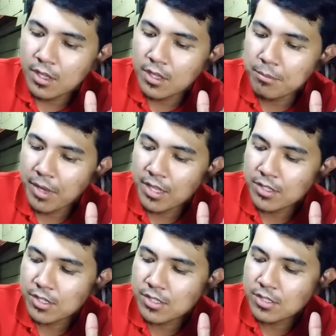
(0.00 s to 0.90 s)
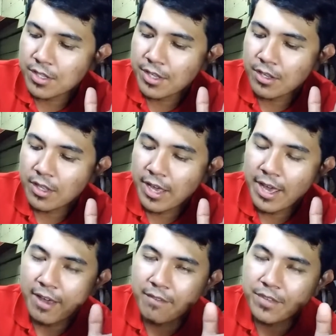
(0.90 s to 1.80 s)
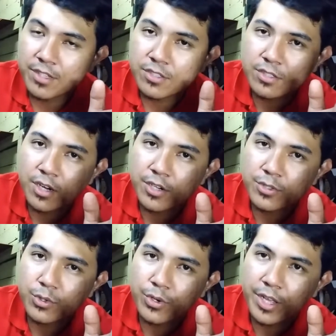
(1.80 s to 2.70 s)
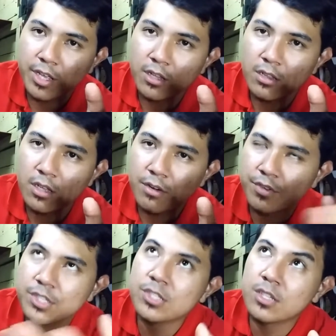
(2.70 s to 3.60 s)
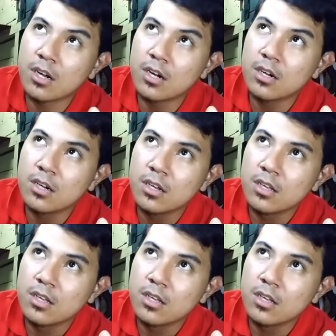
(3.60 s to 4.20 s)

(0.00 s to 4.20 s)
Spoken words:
in mantids they have instars or L, larvester,